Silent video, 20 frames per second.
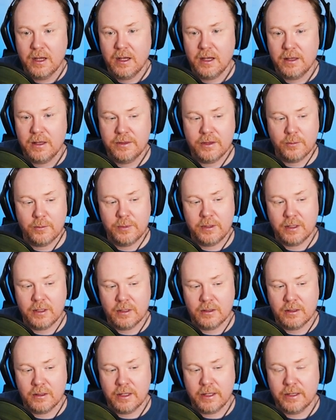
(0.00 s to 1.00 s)
and they'll be a
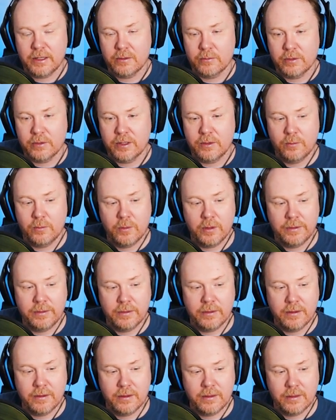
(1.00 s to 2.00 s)
lighter red
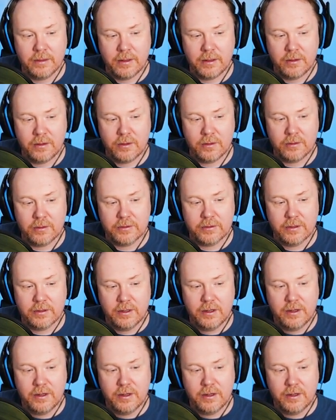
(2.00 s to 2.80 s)
when they're not.